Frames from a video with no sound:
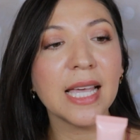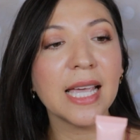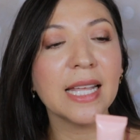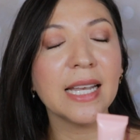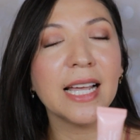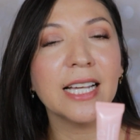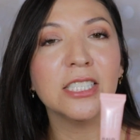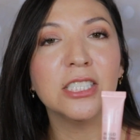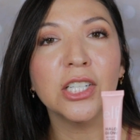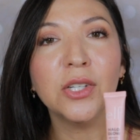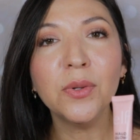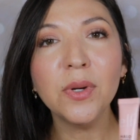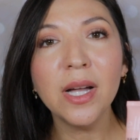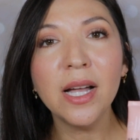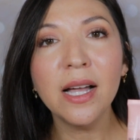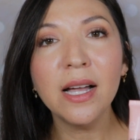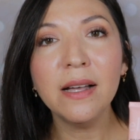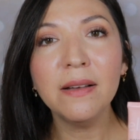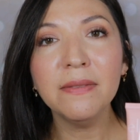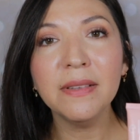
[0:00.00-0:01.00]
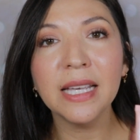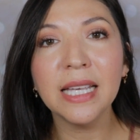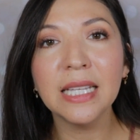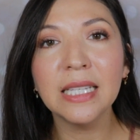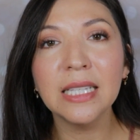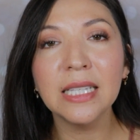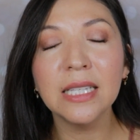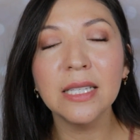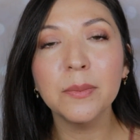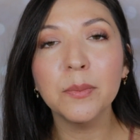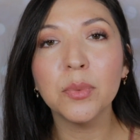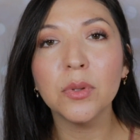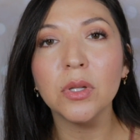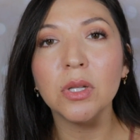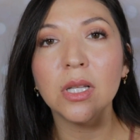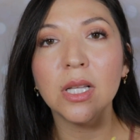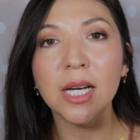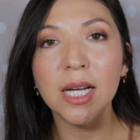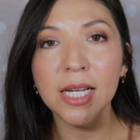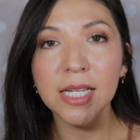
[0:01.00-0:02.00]
and I don't have any
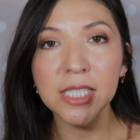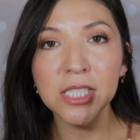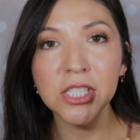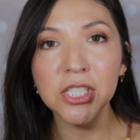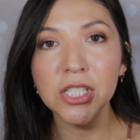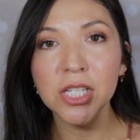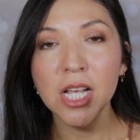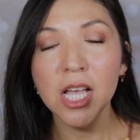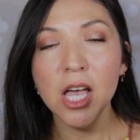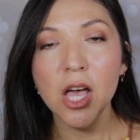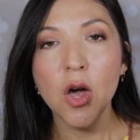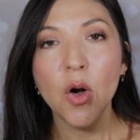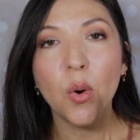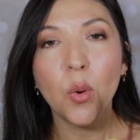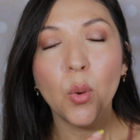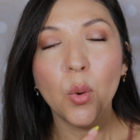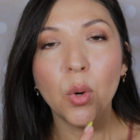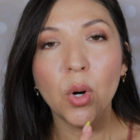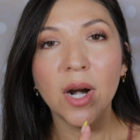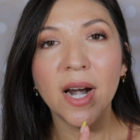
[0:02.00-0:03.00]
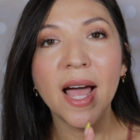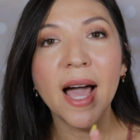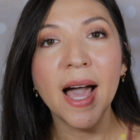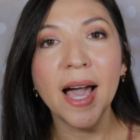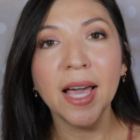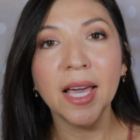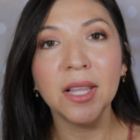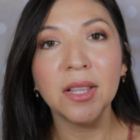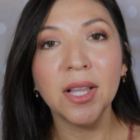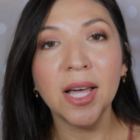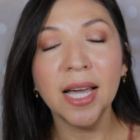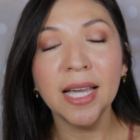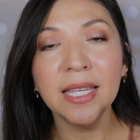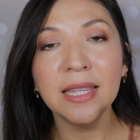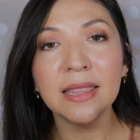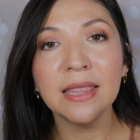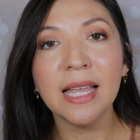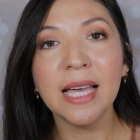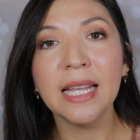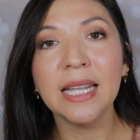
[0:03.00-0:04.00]
blush or
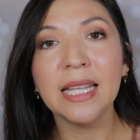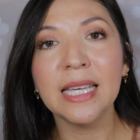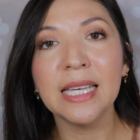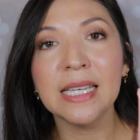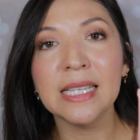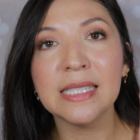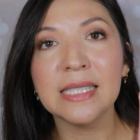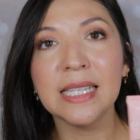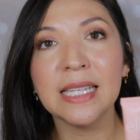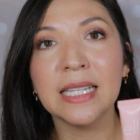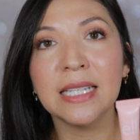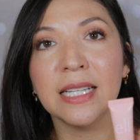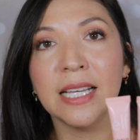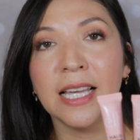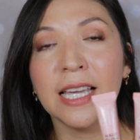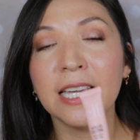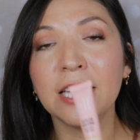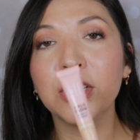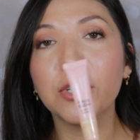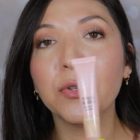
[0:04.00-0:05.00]
highlight that is in a